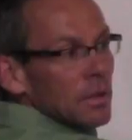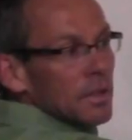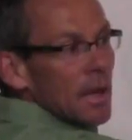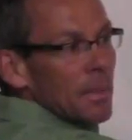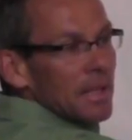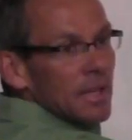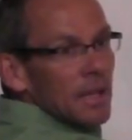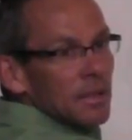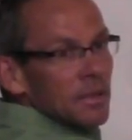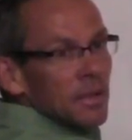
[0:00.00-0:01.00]
Does that make
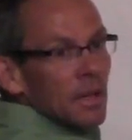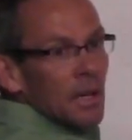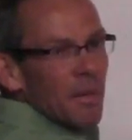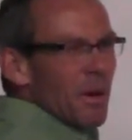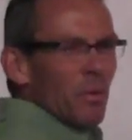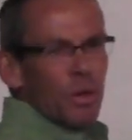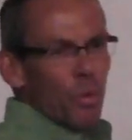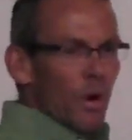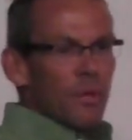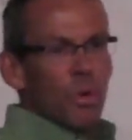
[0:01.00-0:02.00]
sense? I'm not really
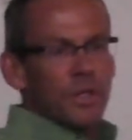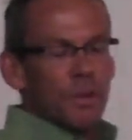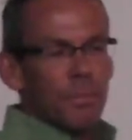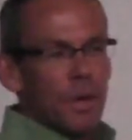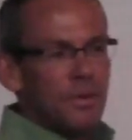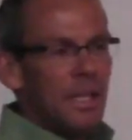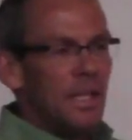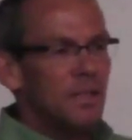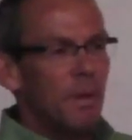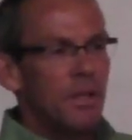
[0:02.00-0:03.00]
worried what your
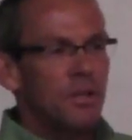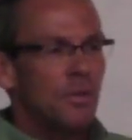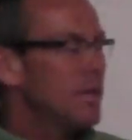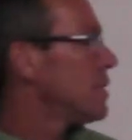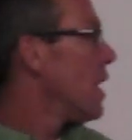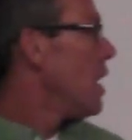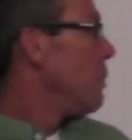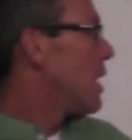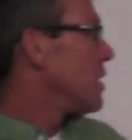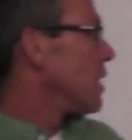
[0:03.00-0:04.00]
protein expenditure is
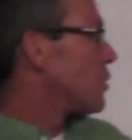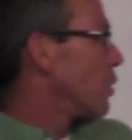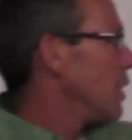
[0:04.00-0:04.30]
because it's